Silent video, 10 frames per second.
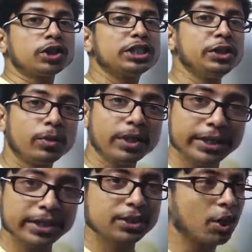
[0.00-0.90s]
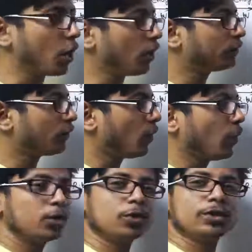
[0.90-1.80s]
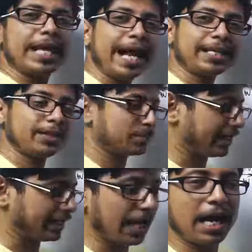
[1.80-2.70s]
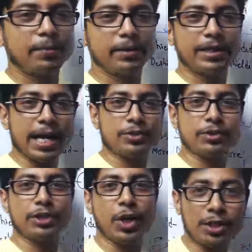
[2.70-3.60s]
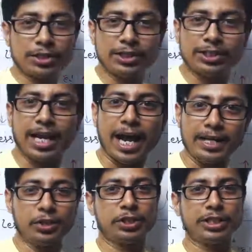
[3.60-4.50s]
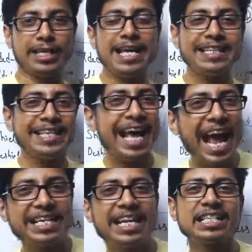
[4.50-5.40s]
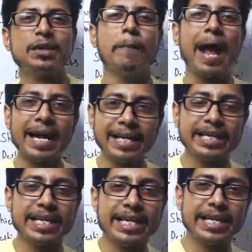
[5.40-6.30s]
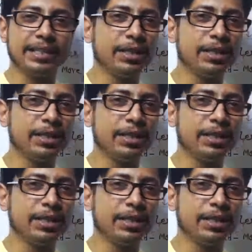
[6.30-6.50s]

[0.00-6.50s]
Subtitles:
those nucleus of all those atoms like carbon, nitrogen, oxygen, hydrogen, they act as a magnet in